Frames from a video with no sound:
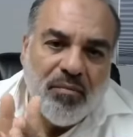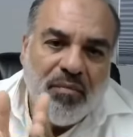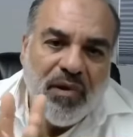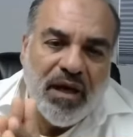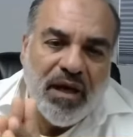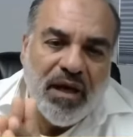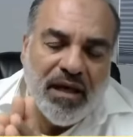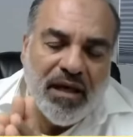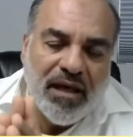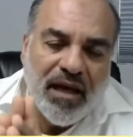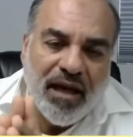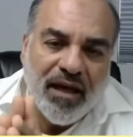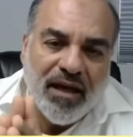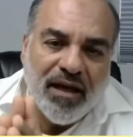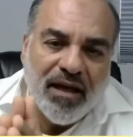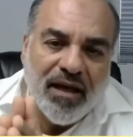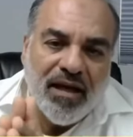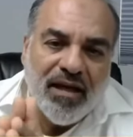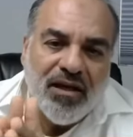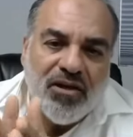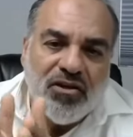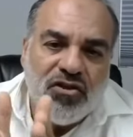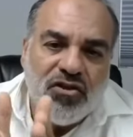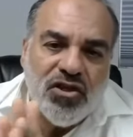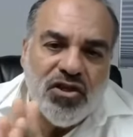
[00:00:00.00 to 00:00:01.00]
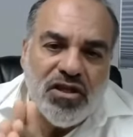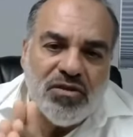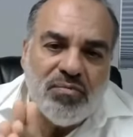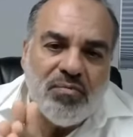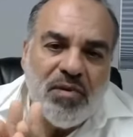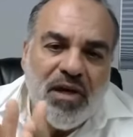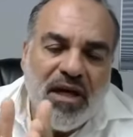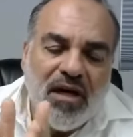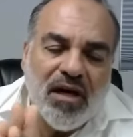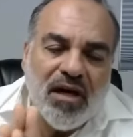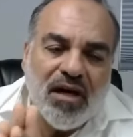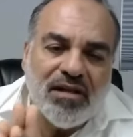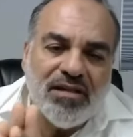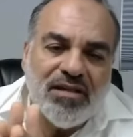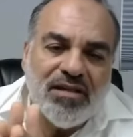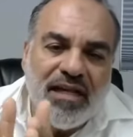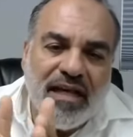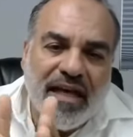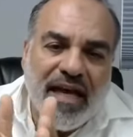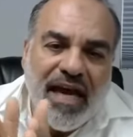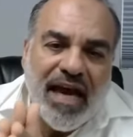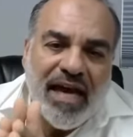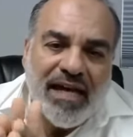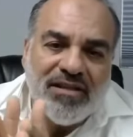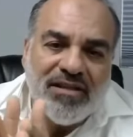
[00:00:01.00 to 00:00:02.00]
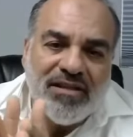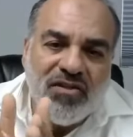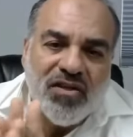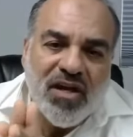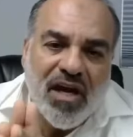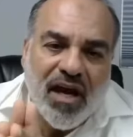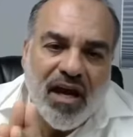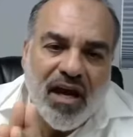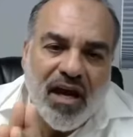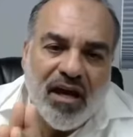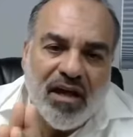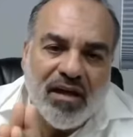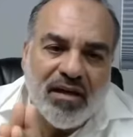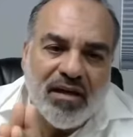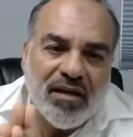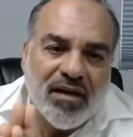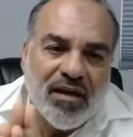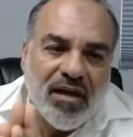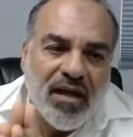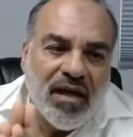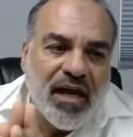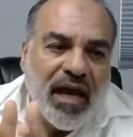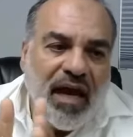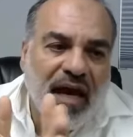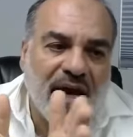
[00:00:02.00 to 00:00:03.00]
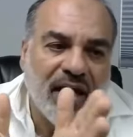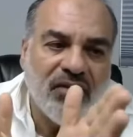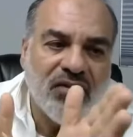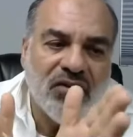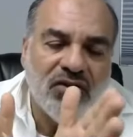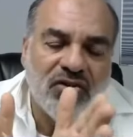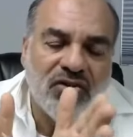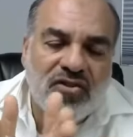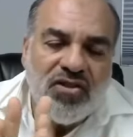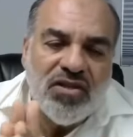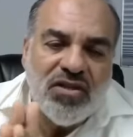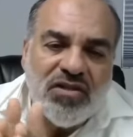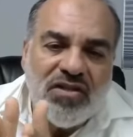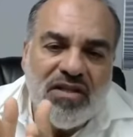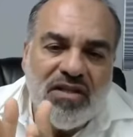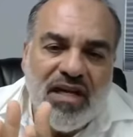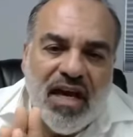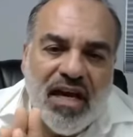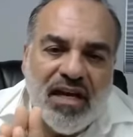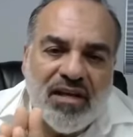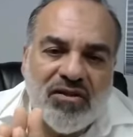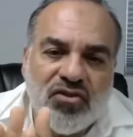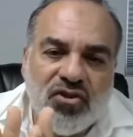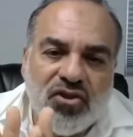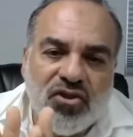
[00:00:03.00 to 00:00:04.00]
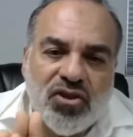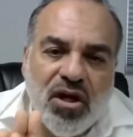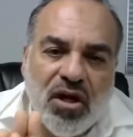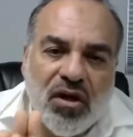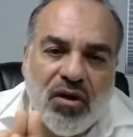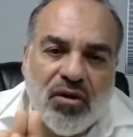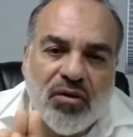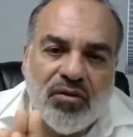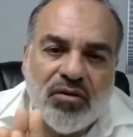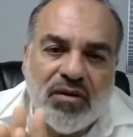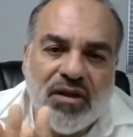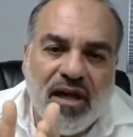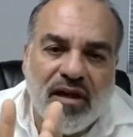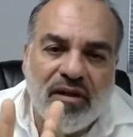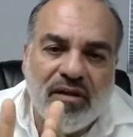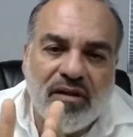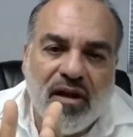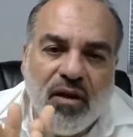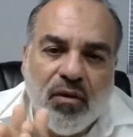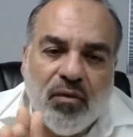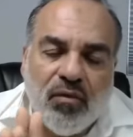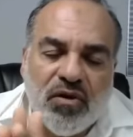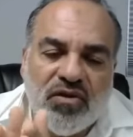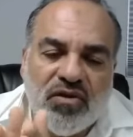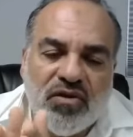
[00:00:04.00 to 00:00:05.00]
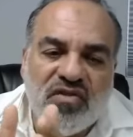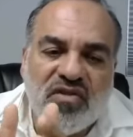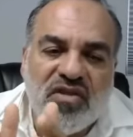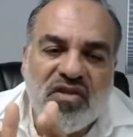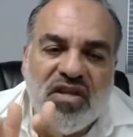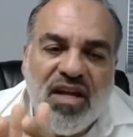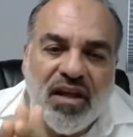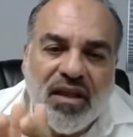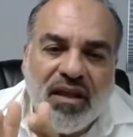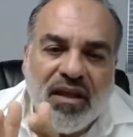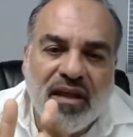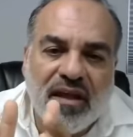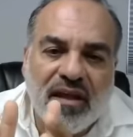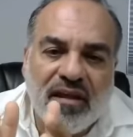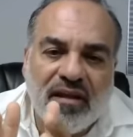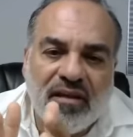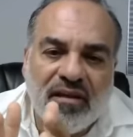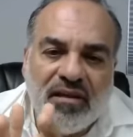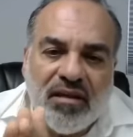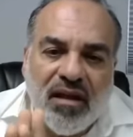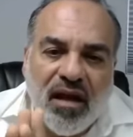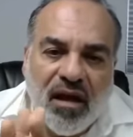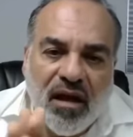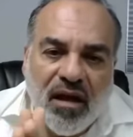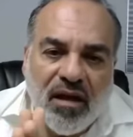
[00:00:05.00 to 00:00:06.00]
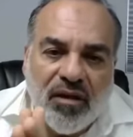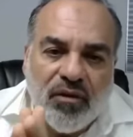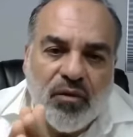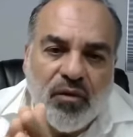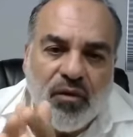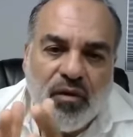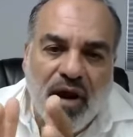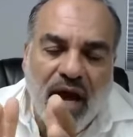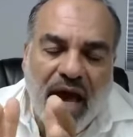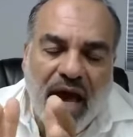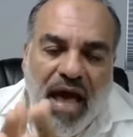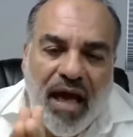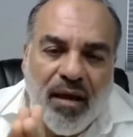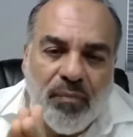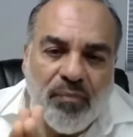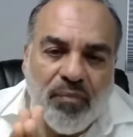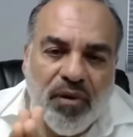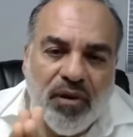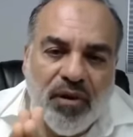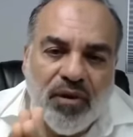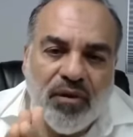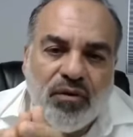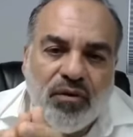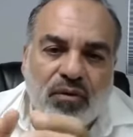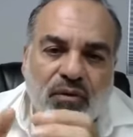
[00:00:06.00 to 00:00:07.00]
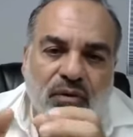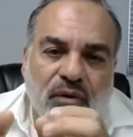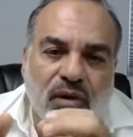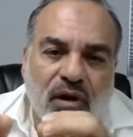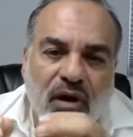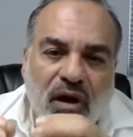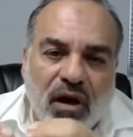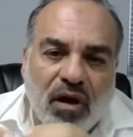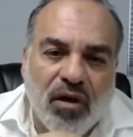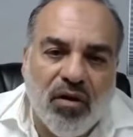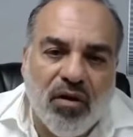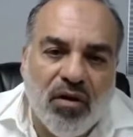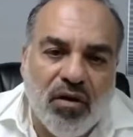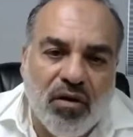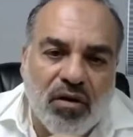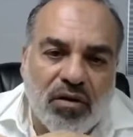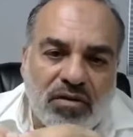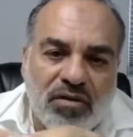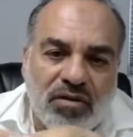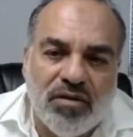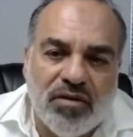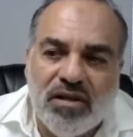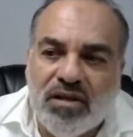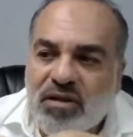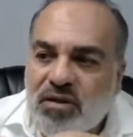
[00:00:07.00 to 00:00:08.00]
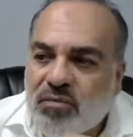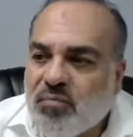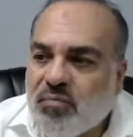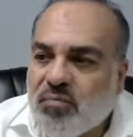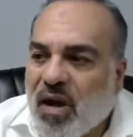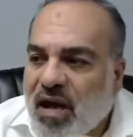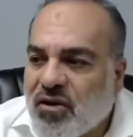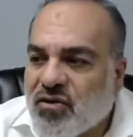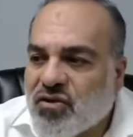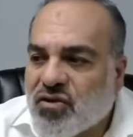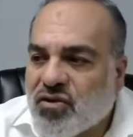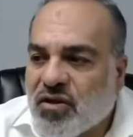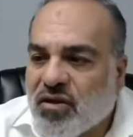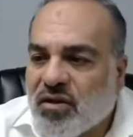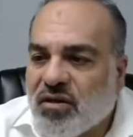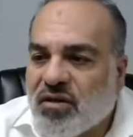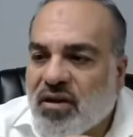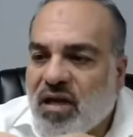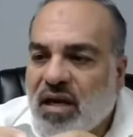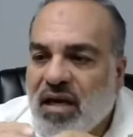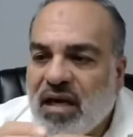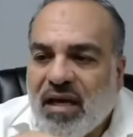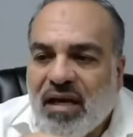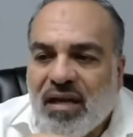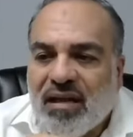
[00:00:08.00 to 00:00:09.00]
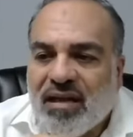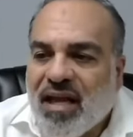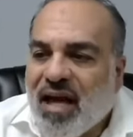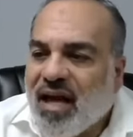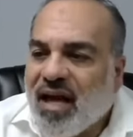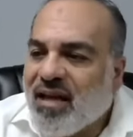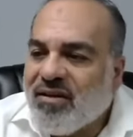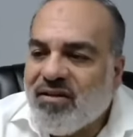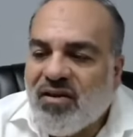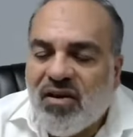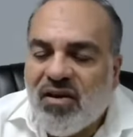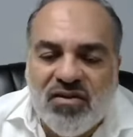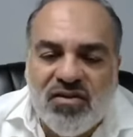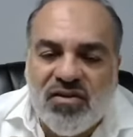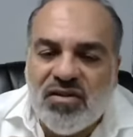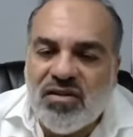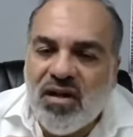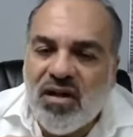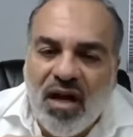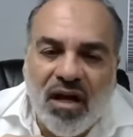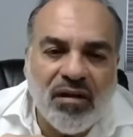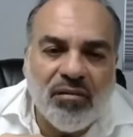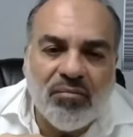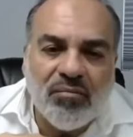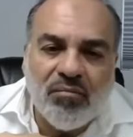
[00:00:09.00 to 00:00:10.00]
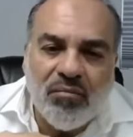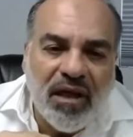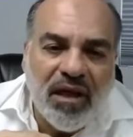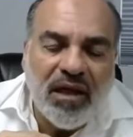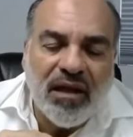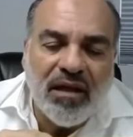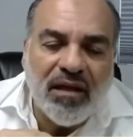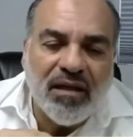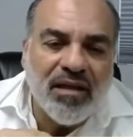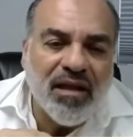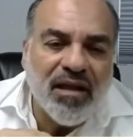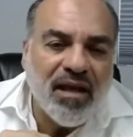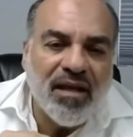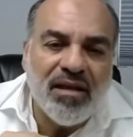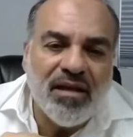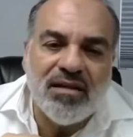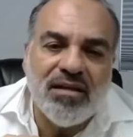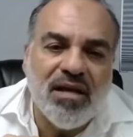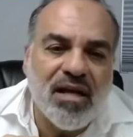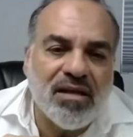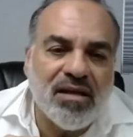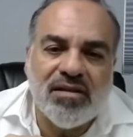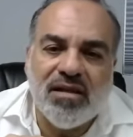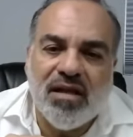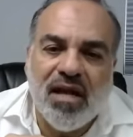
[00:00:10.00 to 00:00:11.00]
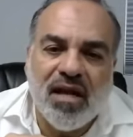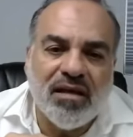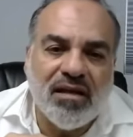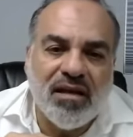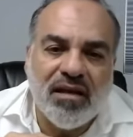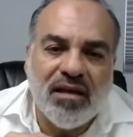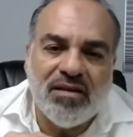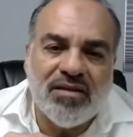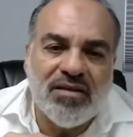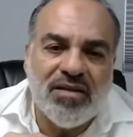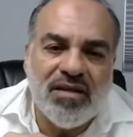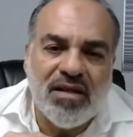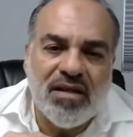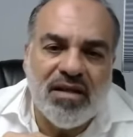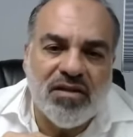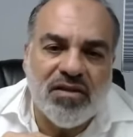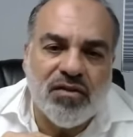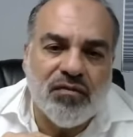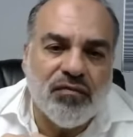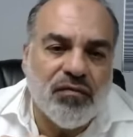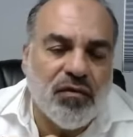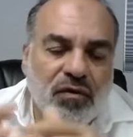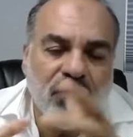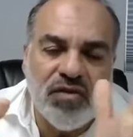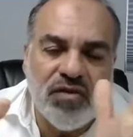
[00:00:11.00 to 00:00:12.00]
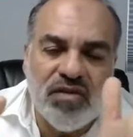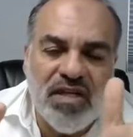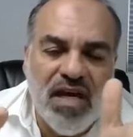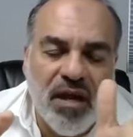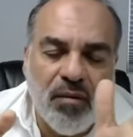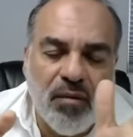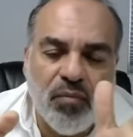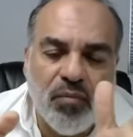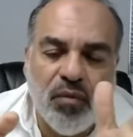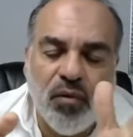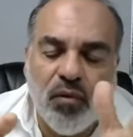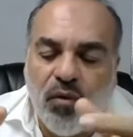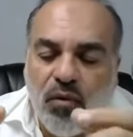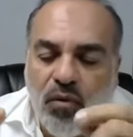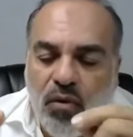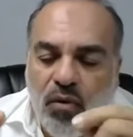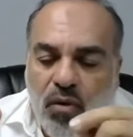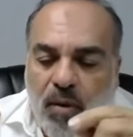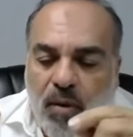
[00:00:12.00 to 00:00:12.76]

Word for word: Meaning, just because the CAT scan and the GCS showed that there was nothing done or happened or occurred to this patient, that does not mean that it does not exist. For example,